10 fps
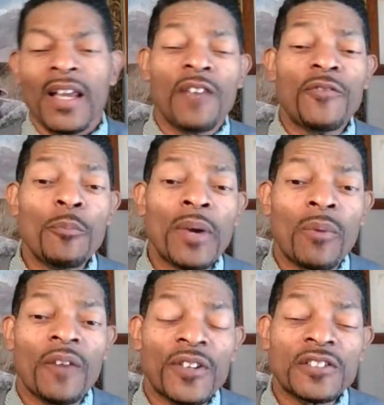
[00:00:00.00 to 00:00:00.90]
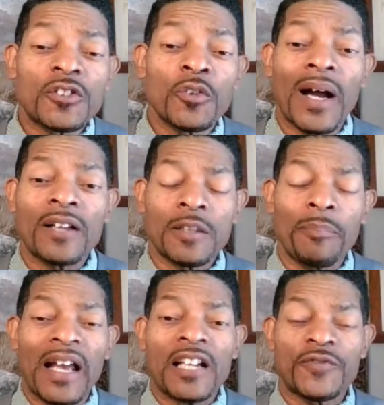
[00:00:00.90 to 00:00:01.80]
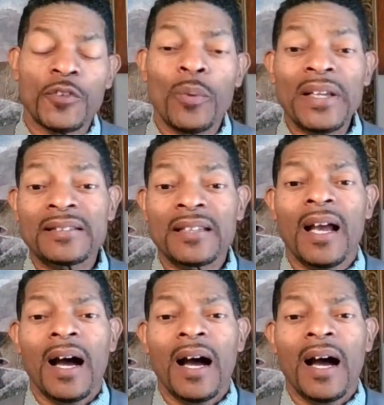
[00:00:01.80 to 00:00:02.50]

If you've been with us throughout the past few weeks,